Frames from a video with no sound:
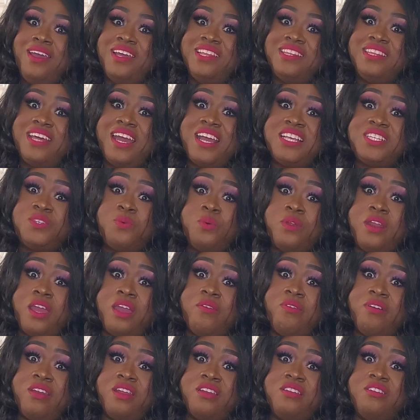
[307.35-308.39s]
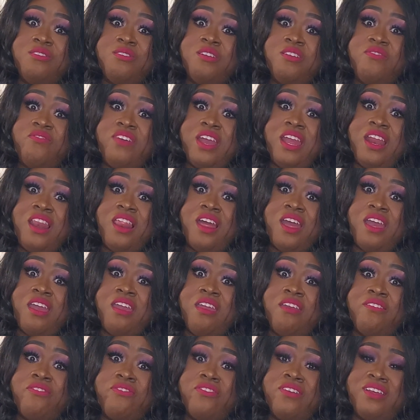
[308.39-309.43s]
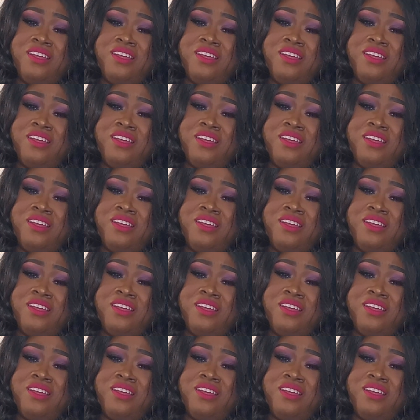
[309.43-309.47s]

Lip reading: that's what I want to do in my life.